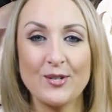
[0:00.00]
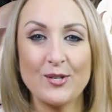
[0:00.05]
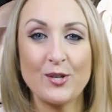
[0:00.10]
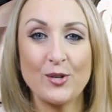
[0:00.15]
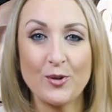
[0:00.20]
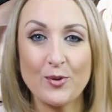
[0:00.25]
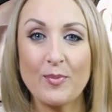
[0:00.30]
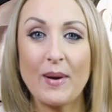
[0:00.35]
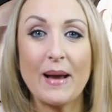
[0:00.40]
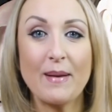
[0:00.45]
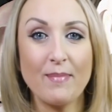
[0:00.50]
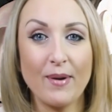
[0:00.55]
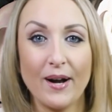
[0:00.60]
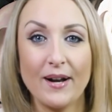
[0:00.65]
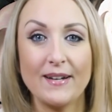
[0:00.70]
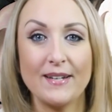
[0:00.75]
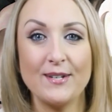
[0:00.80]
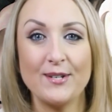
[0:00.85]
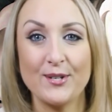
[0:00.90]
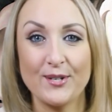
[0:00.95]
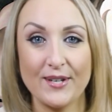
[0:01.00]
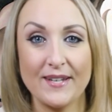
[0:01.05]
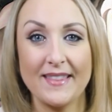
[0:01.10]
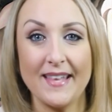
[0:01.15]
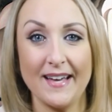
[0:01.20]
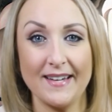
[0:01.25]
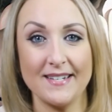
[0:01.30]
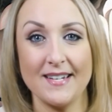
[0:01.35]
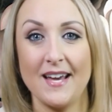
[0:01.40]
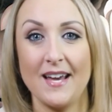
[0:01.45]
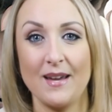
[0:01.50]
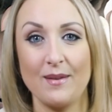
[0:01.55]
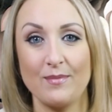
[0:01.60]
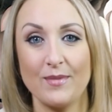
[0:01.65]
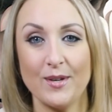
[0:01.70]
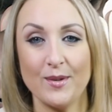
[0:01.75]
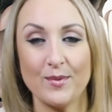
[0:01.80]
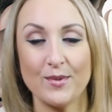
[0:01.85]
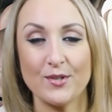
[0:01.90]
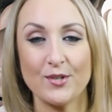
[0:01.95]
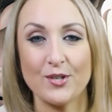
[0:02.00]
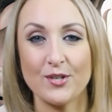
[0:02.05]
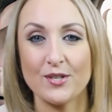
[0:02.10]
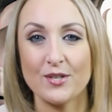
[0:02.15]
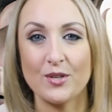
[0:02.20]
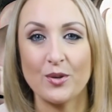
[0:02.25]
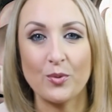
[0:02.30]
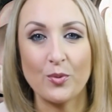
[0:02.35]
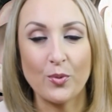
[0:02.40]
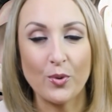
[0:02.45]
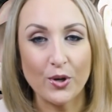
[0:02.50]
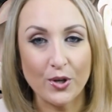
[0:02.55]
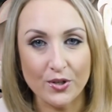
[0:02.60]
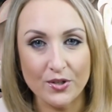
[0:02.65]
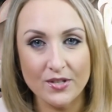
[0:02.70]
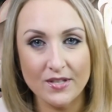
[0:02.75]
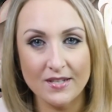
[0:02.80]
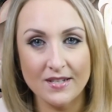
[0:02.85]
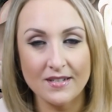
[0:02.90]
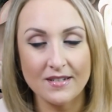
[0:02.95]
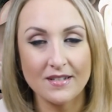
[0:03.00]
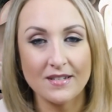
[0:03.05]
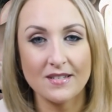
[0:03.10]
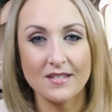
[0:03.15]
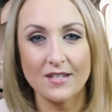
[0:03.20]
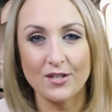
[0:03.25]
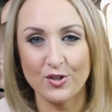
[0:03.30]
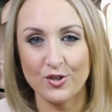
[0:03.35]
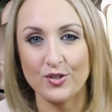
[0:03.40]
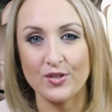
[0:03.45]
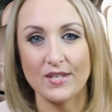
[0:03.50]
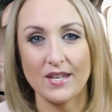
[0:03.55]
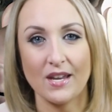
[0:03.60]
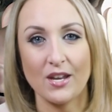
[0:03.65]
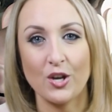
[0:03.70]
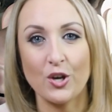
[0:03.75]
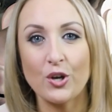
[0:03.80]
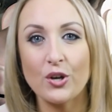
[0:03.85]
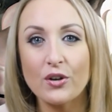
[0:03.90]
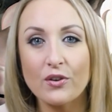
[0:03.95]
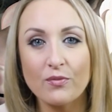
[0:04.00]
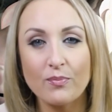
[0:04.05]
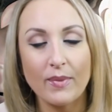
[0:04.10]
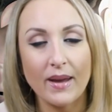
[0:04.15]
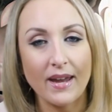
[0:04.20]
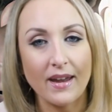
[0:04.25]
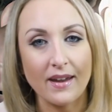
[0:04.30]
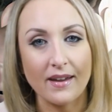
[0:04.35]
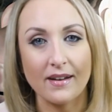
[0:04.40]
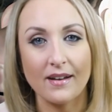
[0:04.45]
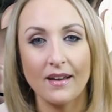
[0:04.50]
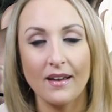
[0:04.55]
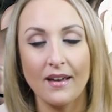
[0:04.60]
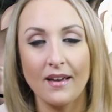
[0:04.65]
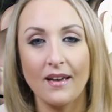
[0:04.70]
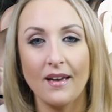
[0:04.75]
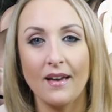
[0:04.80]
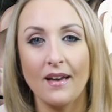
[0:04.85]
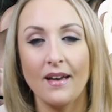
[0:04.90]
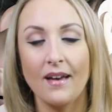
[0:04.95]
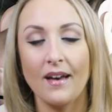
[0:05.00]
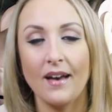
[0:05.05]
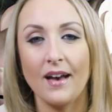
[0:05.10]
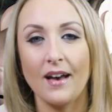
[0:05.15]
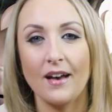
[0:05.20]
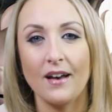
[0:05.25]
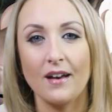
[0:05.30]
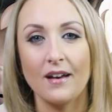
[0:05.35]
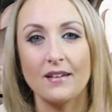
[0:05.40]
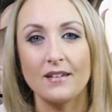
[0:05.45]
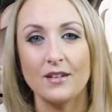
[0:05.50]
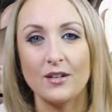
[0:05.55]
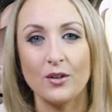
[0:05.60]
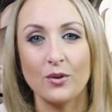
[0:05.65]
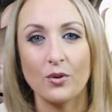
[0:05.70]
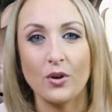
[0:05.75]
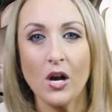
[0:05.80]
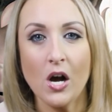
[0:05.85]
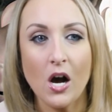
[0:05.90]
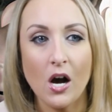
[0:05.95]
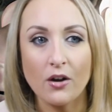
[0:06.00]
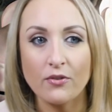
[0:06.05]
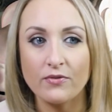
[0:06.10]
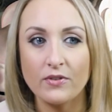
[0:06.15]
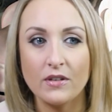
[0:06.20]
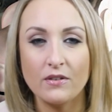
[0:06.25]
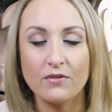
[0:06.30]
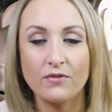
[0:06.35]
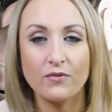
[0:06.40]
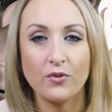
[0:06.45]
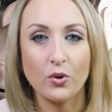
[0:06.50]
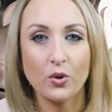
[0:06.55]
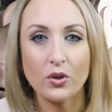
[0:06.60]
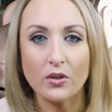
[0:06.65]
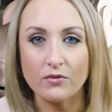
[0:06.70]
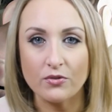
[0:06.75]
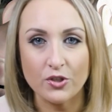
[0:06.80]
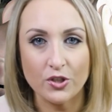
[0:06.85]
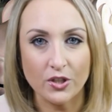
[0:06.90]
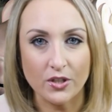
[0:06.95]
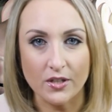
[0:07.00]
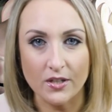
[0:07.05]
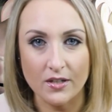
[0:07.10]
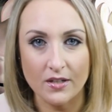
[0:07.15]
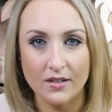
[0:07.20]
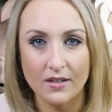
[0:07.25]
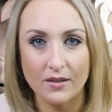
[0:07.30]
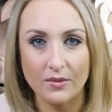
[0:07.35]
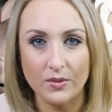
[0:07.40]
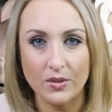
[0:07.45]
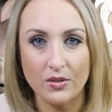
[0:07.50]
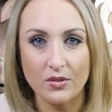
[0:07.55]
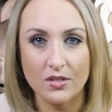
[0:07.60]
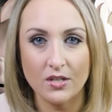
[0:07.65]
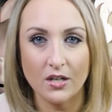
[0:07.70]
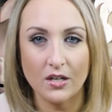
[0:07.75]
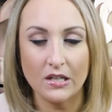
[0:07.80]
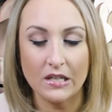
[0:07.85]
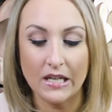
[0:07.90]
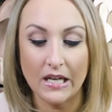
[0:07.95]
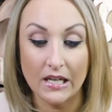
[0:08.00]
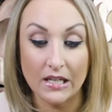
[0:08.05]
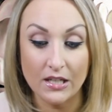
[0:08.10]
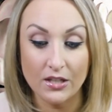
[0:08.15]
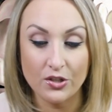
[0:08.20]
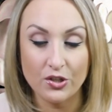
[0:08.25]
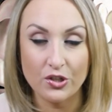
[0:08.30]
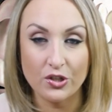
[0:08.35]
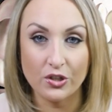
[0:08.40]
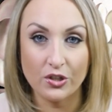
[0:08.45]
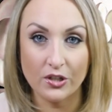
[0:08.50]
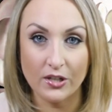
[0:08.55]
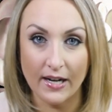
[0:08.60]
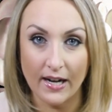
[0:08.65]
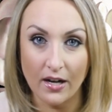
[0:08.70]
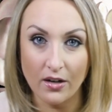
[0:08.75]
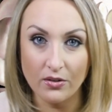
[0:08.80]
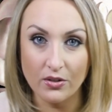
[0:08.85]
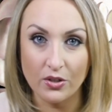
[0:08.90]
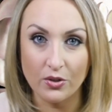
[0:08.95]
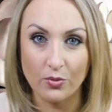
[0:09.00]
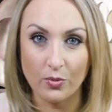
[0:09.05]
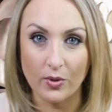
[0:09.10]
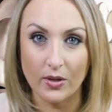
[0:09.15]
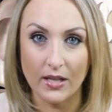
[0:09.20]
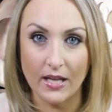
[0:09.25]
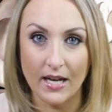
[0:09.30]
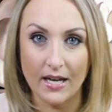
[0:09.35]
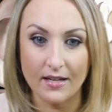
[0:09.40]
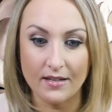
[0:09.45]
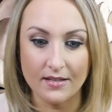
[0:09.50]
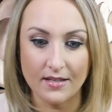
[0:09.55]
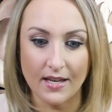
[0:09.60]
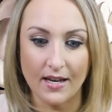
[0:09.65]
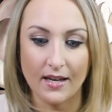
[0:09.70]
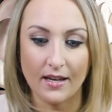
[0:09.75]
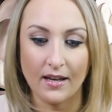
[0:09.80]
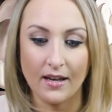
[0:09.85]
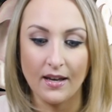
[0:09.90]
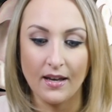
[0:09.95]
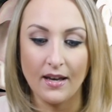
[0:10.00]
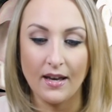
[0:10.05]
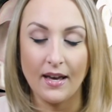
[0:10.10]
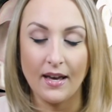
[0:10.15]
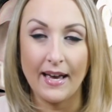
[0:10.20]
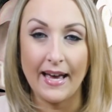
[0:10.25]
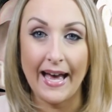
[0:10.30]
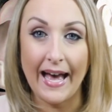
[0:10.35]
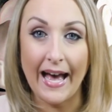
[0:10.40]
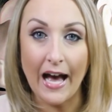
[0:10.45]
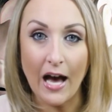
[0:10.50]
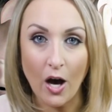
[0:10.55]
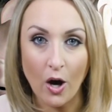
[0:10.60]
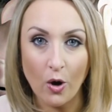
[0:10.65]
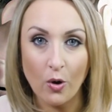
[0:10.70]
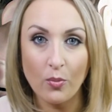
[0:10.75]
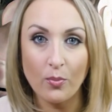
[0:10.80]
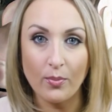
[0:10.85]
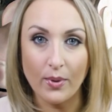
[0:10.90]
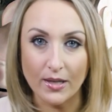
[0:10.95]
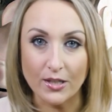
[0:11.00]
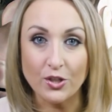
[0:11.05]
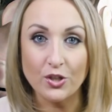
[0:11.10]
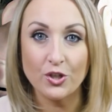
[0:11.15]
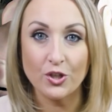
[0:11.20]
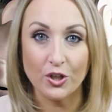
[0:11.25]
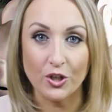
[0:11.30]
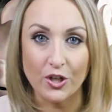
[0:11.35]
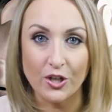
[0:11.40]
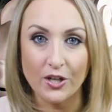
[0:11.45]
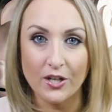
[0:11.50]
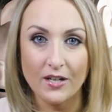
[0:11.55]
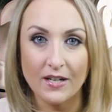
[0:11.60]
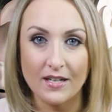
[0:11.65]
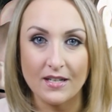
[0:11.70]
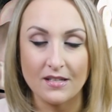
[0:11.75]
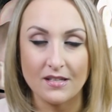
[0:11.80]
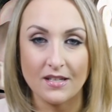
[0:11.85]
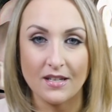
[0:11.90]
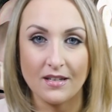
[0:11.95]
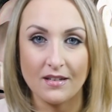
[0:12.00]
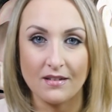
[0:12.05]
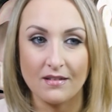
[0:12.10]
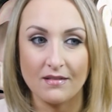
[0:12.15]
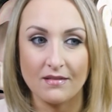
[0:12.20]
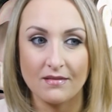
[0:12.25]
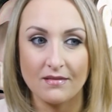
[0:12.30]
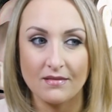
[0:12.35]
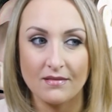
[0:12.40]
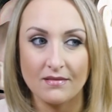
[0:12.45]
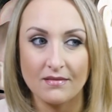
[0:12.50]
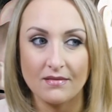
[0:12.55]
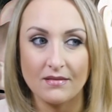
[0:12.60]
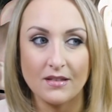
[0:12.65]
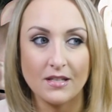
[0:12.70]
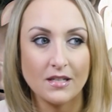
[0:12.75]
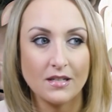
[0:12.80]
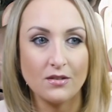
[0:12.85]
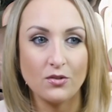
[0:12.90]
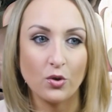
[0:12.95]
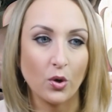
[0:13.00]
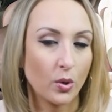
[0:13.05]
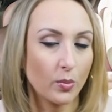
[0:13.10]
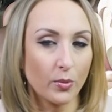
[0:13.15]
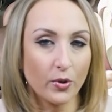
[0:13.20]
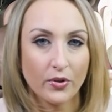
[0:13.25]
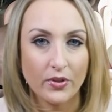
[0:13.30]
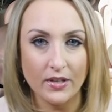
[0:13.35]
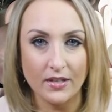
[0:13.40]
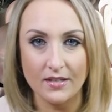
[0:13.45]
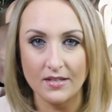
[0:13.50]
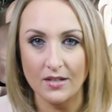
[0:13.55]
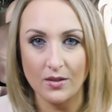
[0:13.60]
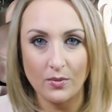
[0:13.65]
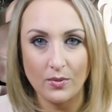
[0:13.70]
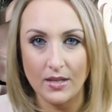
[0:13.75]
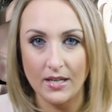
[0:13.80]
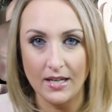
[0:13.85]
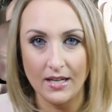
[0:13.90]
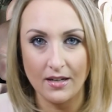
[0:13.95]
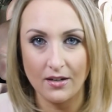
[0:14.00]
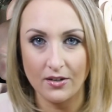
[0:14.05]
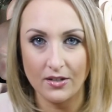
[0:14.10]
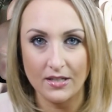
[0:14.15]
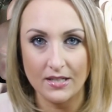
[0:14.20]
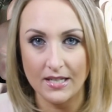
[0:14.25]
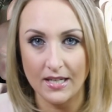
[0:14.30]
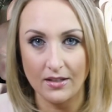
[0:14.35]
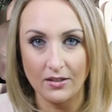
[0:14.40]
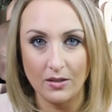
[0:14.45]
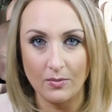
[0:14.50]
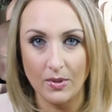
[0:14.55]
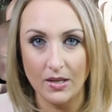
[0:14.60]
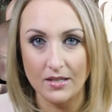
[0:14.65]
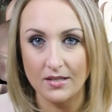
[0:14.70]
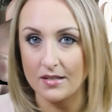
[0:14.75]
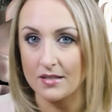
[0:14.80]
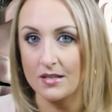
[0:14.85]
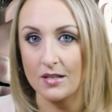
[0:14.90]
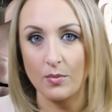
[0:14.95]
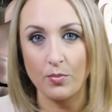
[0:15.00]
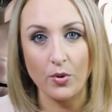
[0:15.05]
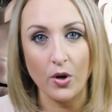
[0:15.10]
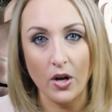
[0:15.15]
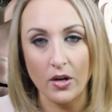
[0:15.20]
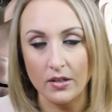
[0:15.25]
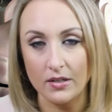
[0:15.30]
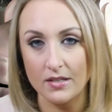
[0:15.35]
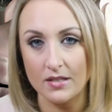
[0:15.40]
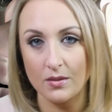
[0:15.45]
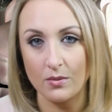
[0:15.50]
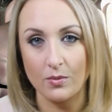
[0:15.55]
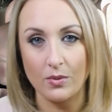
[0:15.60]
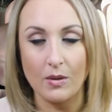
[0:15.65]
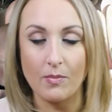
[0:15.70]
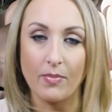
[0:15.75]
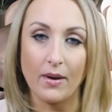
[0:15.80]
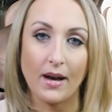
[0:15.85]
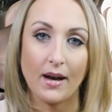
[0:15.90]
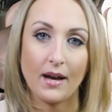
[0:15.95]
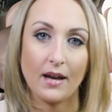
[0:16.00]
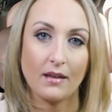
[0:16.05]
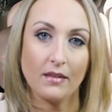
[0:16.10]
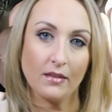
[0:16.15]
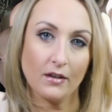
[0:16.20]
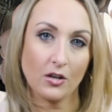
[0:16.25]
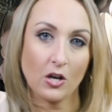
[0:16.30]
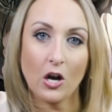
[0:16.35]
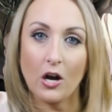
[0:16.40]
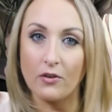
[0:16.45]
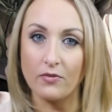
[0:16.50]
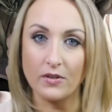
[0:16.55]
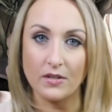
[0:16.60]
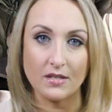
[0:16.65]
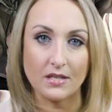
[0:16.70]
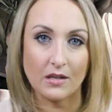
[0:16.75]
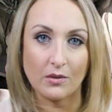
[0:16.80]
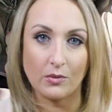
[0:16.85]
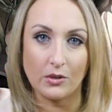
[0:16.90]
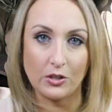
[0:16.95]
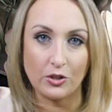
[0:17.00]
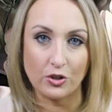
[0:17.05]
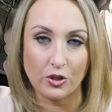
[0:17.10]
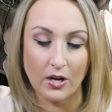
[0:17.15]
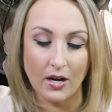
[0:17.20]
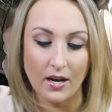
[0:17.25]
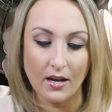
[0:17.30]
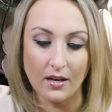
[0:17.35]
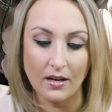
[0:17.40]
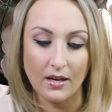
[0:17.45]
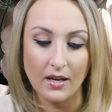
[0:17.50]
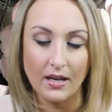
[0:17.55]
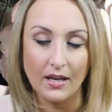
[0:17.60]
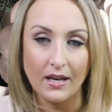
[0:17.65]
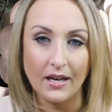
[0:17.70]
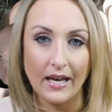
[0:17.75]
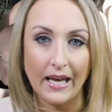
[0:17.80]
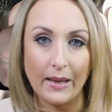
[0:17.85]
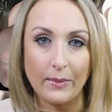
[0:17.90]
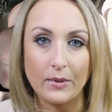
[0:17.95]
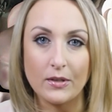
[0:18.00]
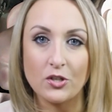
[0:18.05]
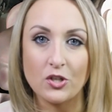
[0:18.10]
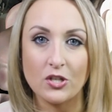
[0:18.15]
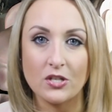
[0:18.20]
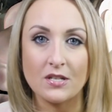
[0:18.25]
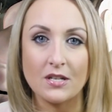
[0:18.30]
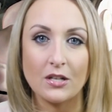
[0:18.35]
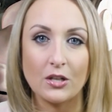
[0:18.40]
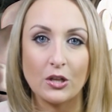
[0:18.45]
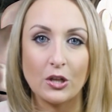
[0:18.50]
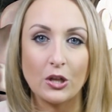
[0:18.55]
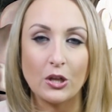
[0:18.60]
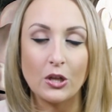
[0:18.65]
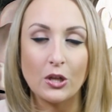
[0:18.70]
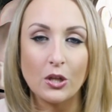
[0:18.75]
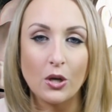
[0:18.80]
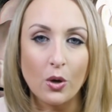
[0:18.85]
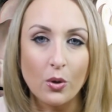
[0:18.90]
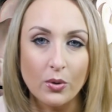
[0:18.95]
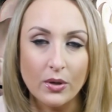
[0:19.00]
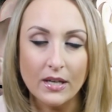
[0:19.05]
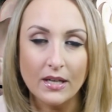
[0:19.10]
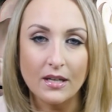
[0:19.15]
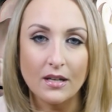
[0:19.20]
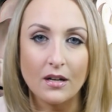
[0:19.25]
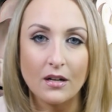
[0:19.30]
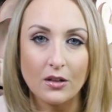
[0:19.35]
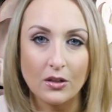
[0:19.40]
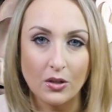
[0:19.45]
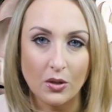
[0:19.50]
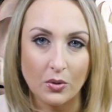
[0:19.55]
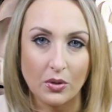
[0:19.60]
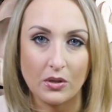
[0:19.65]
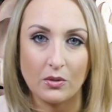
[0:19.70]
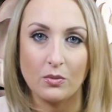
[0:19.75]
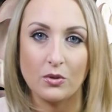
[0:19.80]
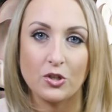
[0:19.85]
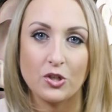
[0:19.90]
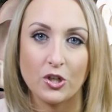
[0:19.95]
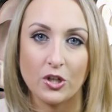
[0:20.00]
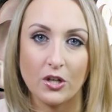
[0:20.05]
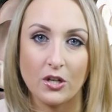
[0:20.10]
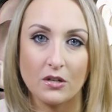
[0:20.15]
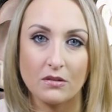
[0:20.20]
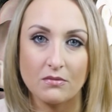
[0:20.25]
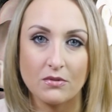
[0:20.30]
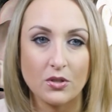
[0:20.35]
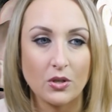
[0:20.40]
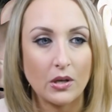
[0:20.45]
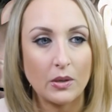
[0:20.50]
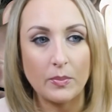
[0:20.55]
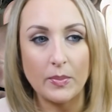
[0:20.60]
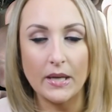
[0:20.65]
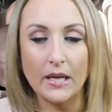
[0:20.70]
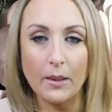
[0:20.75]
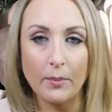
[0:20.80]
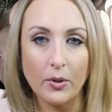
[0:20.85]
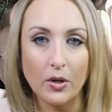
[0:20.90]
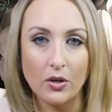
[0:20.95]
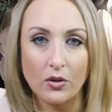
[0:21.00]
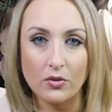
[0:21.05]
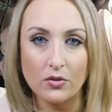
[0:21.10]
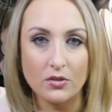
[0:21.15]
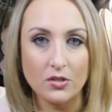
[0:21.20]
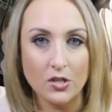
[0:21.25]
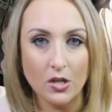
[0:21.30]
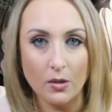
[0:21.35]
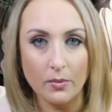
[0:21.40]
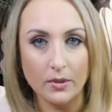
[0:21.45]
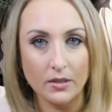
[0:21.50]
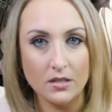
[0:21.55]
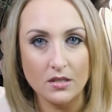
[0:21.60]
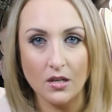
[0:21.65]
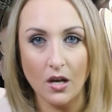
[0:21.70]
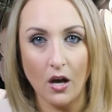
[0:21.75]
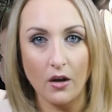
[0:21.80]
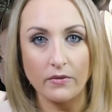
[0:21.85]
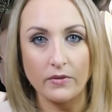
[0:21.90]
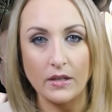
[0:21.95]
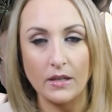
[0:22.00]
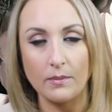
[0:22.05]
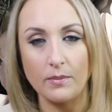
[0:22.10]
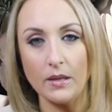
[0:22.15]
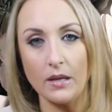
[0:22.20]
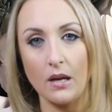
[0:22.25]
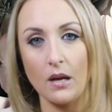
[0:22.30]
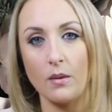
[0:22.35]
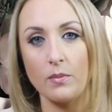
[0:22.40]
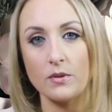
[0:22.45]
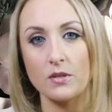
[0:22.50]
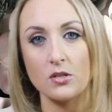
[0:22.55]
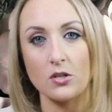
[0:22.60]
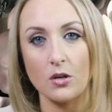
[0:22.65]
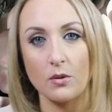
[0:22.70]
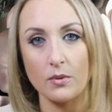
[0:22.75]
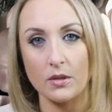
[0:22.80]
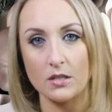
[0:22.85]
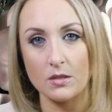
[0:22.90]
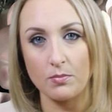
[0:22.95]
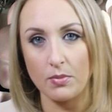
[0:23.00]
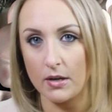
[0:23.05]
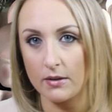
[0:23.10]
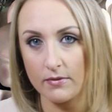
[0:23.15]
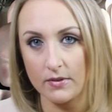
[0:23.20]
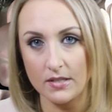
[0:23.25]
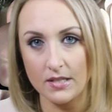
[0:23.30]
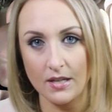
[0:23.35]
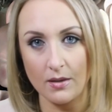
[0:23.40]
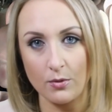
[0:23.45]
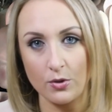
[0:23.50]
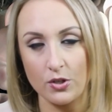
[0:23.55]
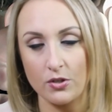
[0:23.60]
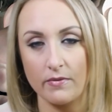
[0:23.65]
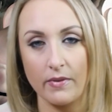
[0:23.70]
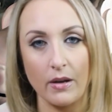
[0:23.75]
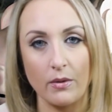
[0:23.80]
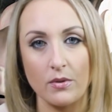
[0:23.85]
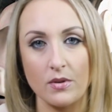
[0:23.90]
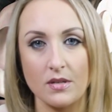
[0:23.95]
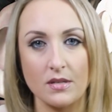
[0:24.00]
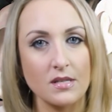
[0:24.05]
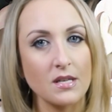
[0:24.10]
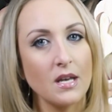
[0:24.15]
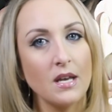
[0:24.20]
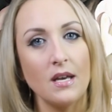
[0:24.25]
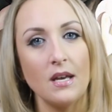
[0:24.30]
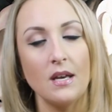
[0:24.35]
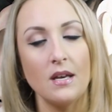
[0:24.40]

to my body during that time? It was just the worst decisions I could have made. Coffee full of sugar. And when you start cutting sugar out, you realize like how much sugar is in the normal things that we eat on a daily basis, the products that we buy, the coffees that we drink. I mean, it's just loaded with sugar. So I'd pick up a Starbucks coffee, I'd pick up a Starbucks breakfast sandwich if I was,